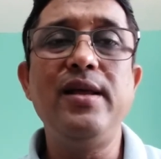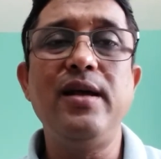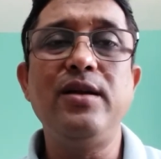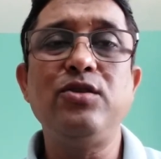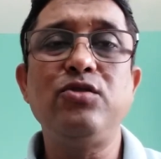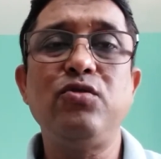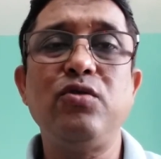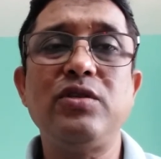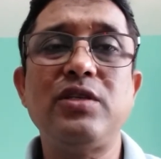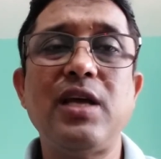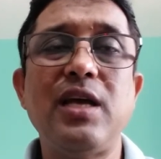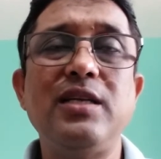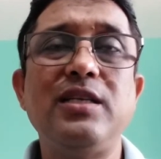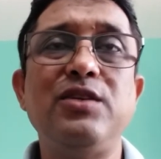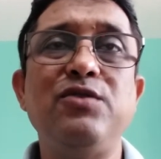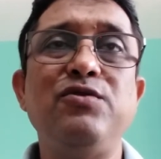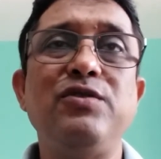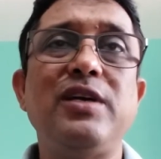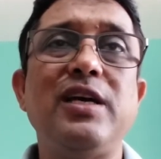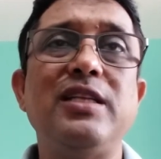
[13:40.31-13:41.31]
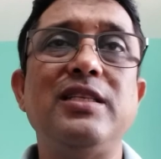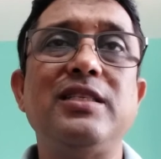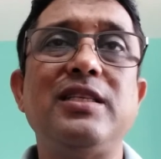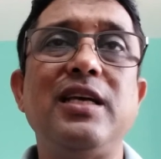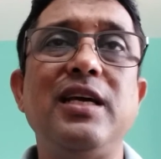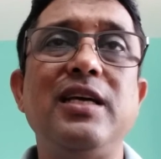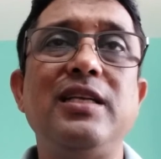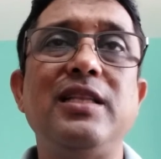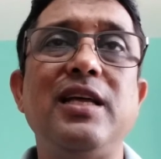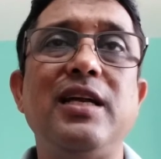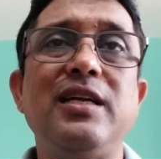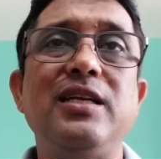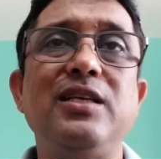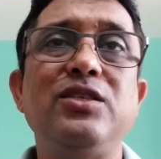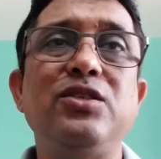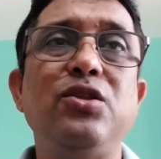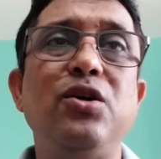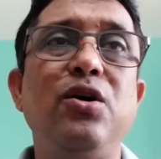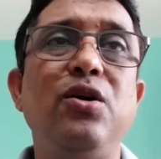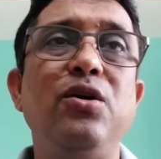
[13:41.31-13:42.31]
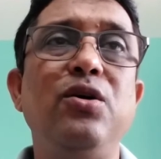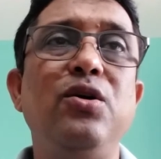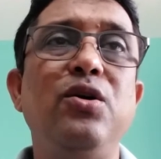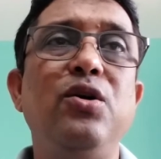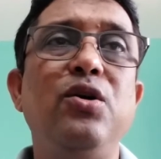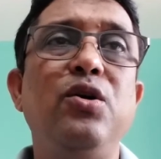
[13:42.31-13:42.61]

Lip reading: and society, you can say that is the